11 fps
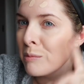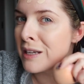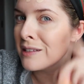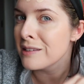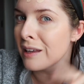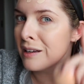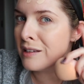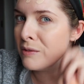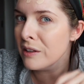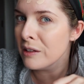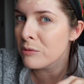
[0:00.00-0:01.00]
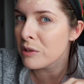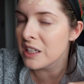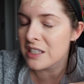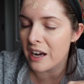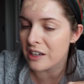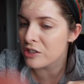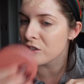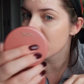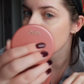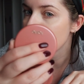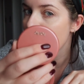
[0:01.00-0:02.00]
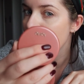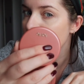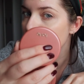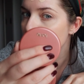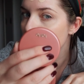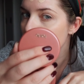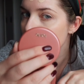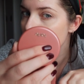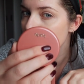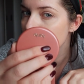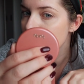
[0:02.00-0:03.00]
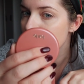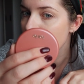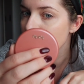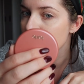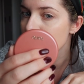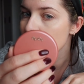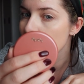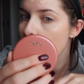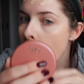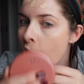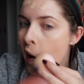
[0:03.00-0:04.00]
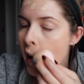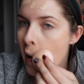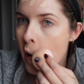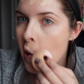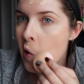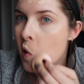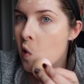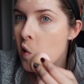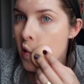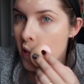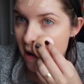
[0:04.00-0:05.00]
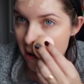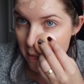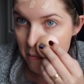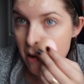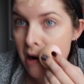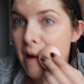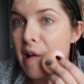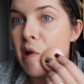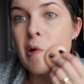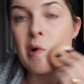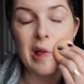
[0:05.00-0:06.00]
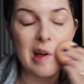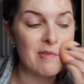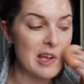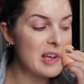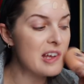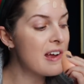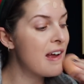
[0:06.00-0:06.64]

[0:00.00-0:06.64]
My skin is feeling really textured today, and I'm not exactly sure why, but I don't love it.